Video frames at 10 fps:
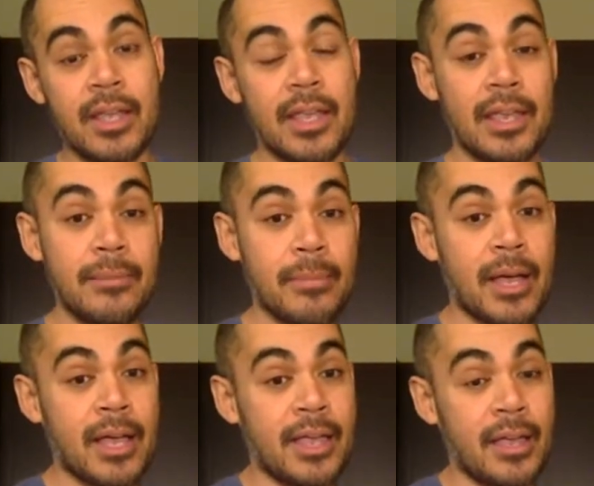in
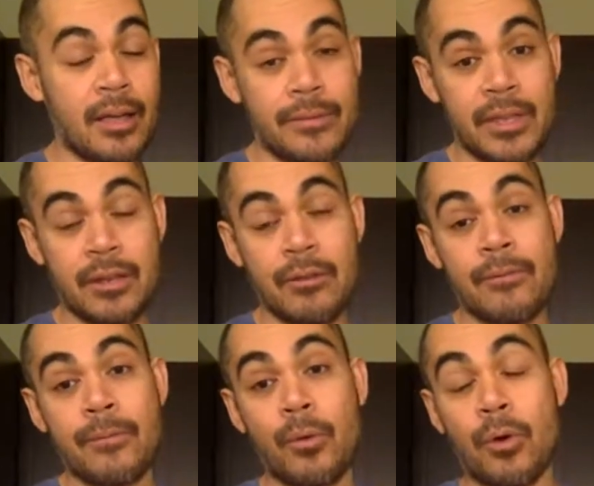my oven
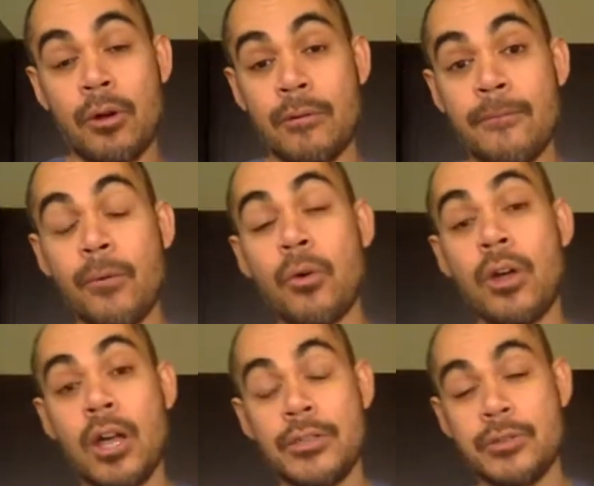for
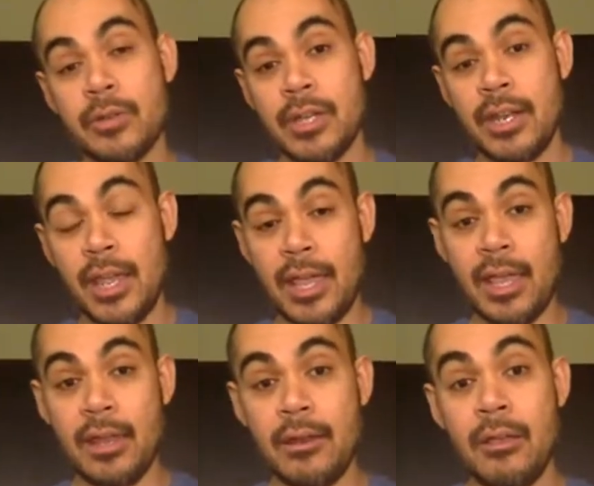
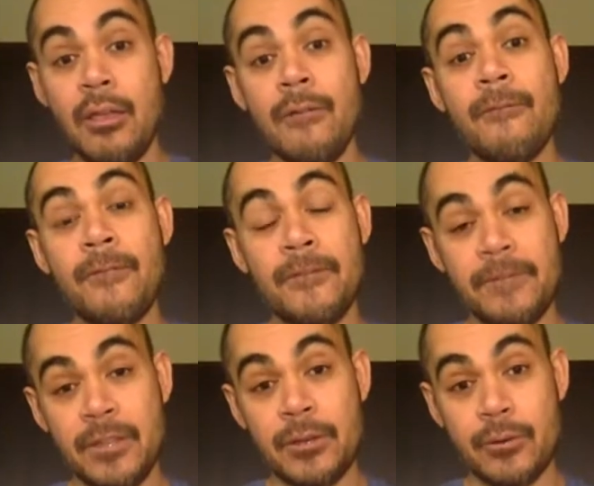
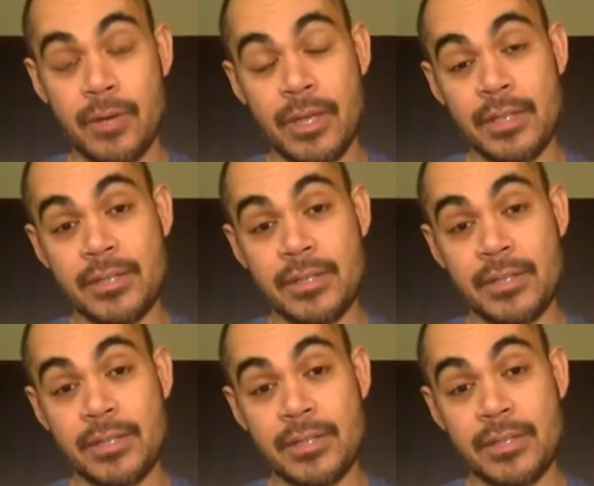450 degrees.